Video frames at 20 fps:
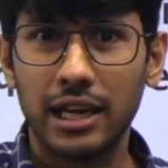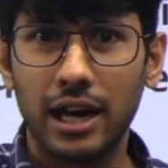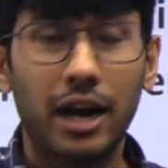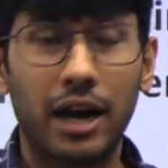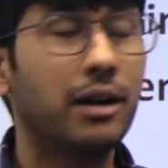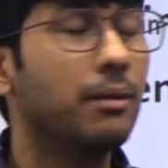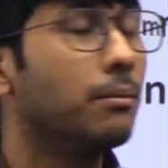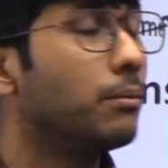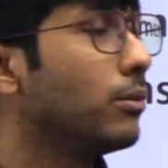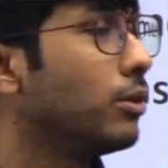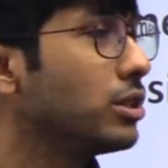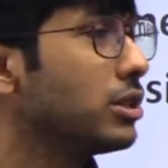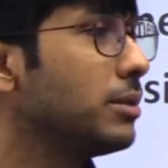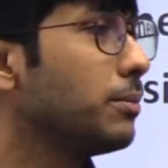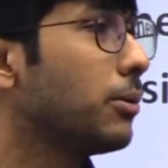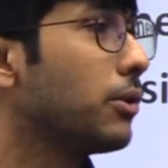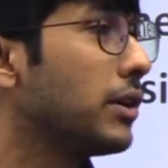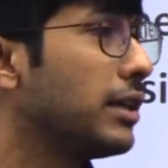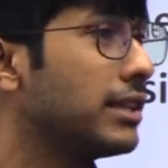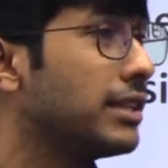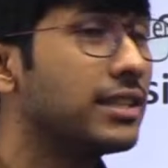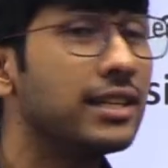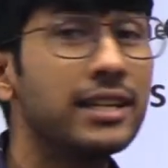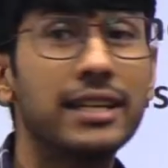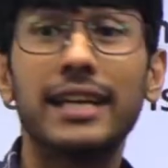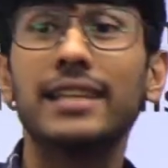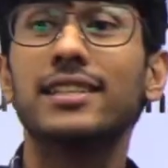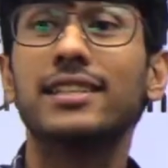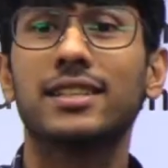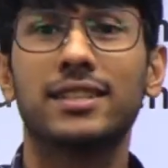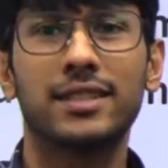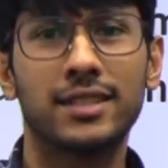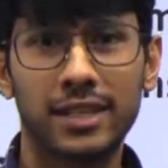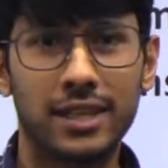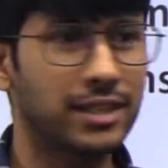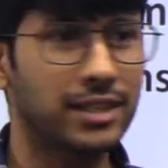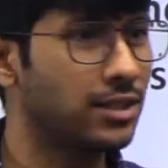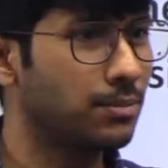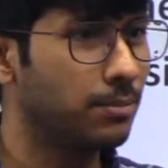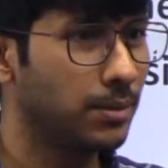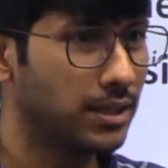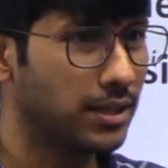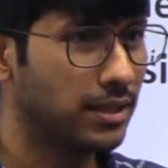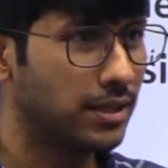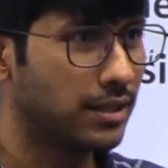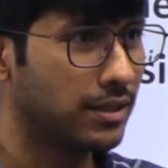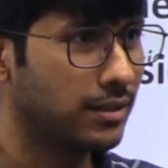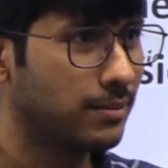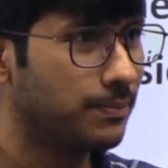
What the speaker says: and most importantly, it's a nice stress buster.